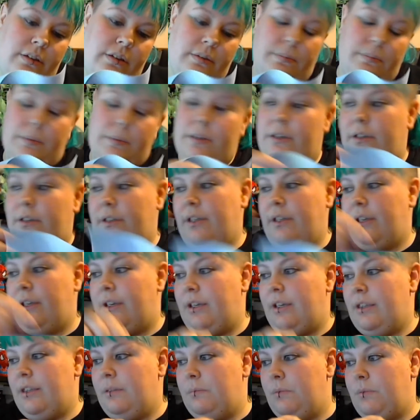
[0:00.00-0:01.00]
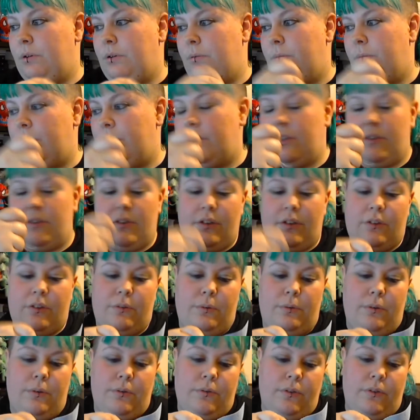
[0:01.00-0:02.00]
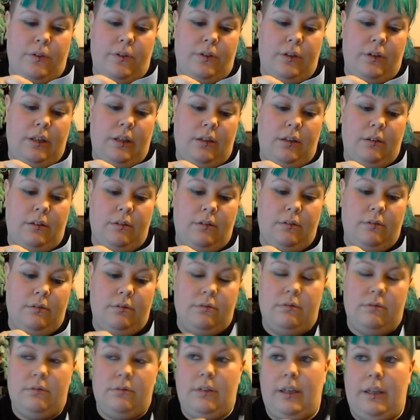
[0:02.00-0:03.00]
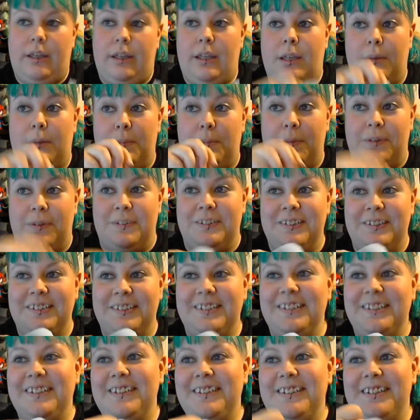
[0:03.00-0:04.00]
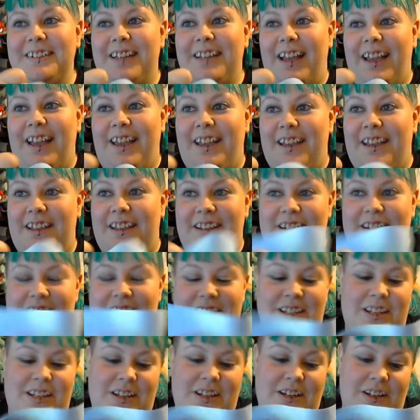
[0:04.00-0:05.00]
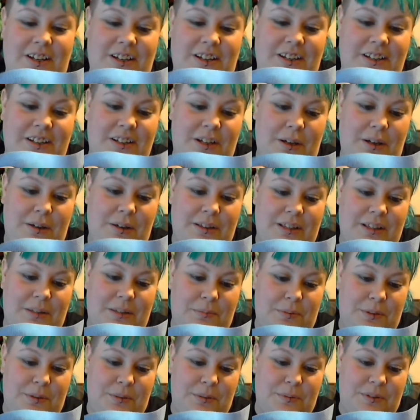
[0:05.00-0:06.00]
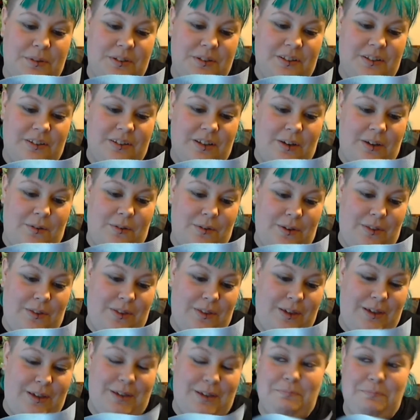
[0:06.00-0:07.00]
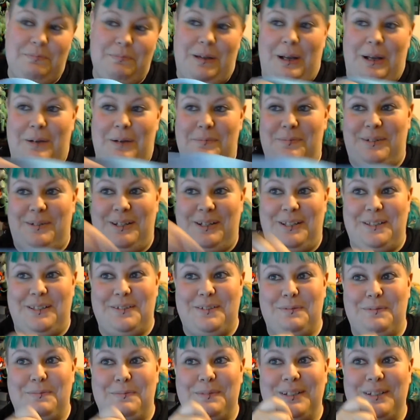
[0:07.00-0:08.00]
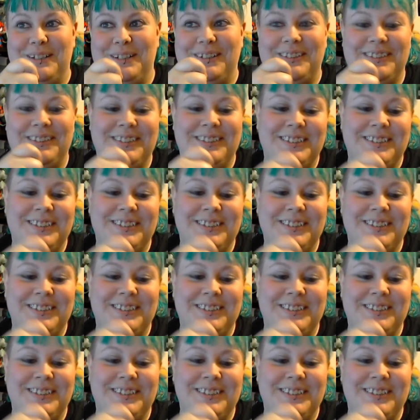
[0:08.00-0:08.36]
But yeah, at the moment it's like 12:30 a.m. and I mean, that pretty much says everything about my insomnia.